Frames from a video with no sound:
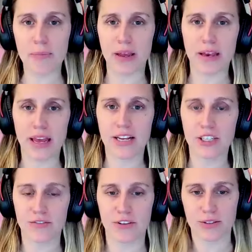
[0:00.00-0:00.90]
in each
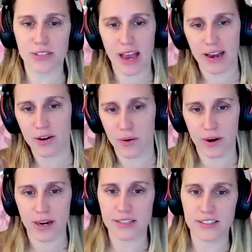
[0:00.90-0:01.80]
of those
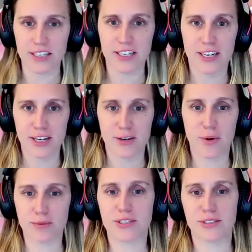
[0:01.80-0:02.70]
categories,
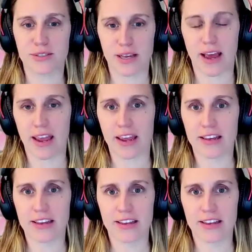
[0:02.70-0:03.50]
what would you say?